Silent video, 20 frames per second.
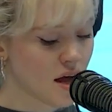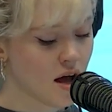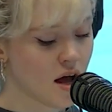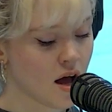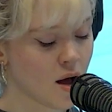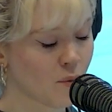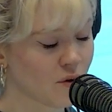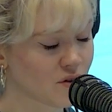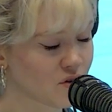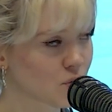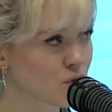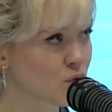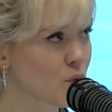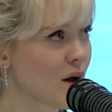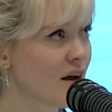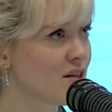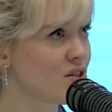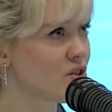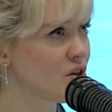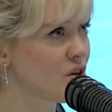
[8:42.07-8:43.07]
um, once or
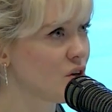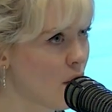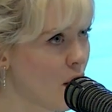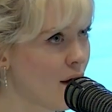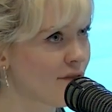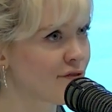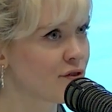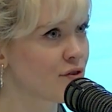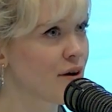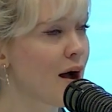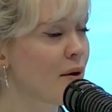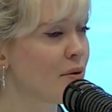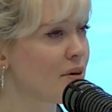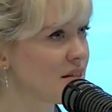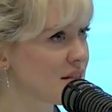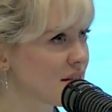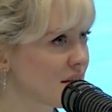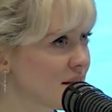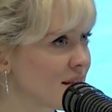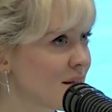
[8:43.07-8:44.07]
twice, you know, after
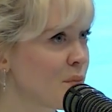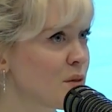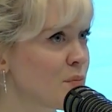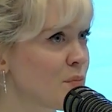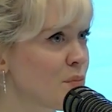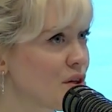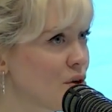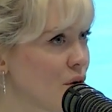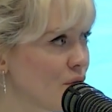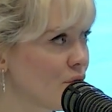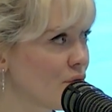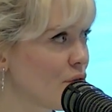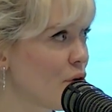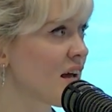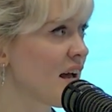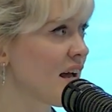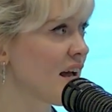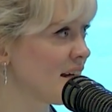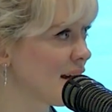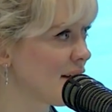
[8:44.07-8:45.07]
hours, and someone's put it on rotate,